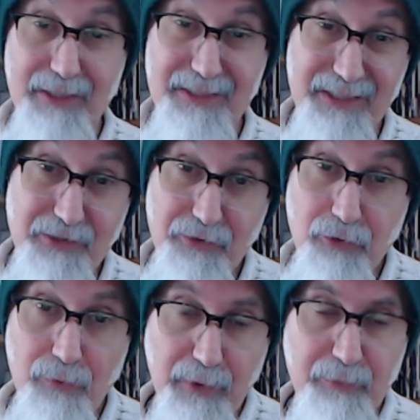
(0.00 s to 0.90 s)

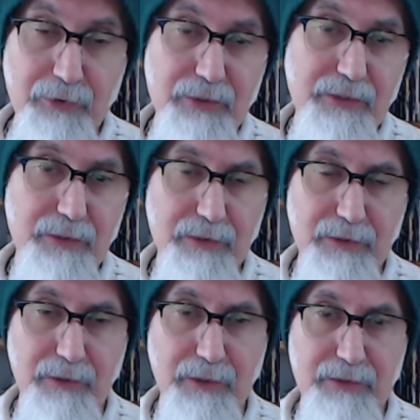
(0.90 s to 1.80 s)
CensorTube abuses
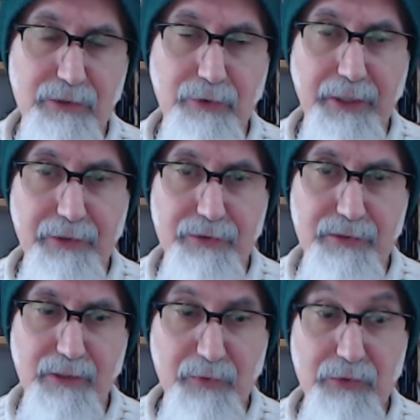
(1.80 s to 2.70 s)
its, its
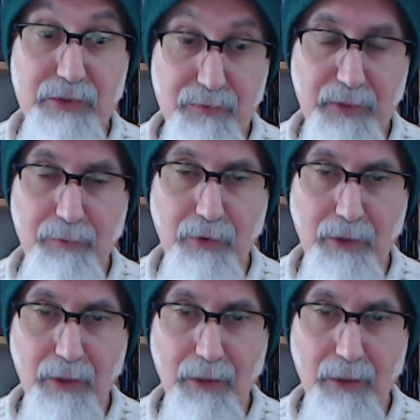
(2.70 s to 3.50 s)
creators, abuses people.